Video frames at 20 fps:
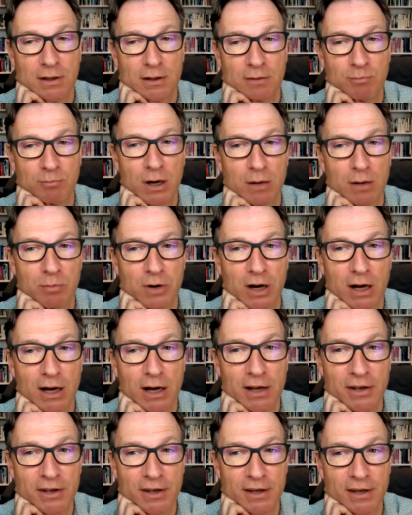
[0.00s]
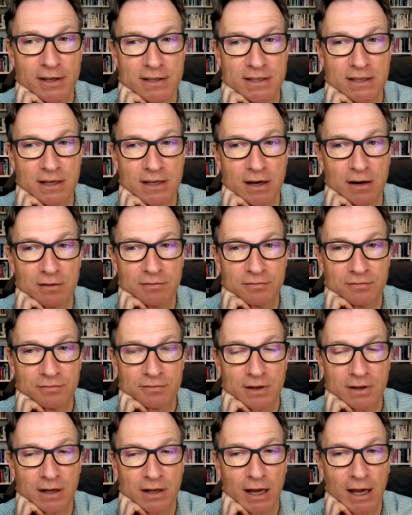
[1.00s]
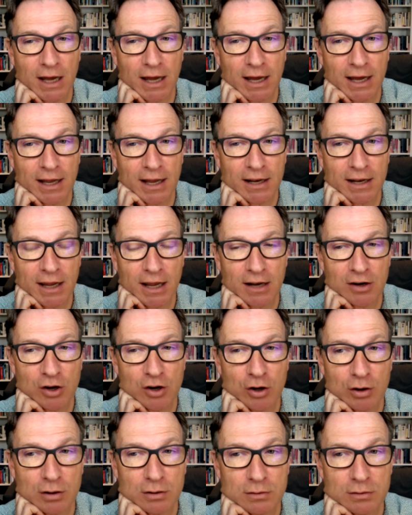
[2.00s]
Barbara Hutton and stuff, and had not.